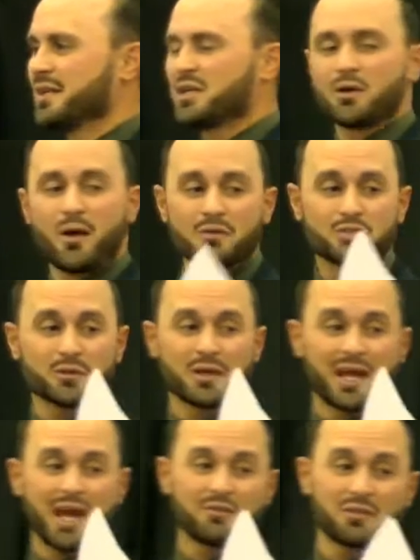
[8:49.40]
you're also going
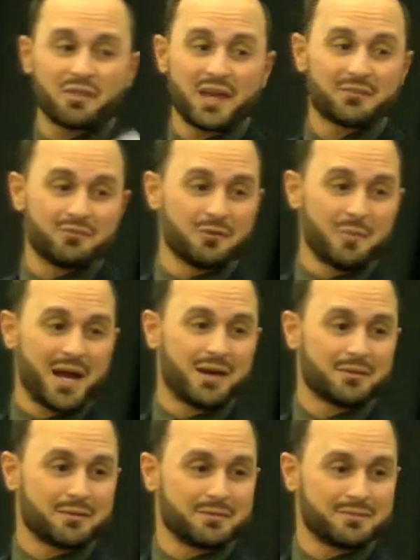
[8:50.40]
to have a thankful
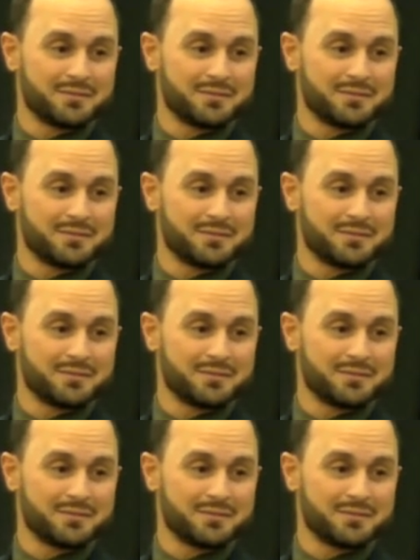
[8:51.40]
mouth.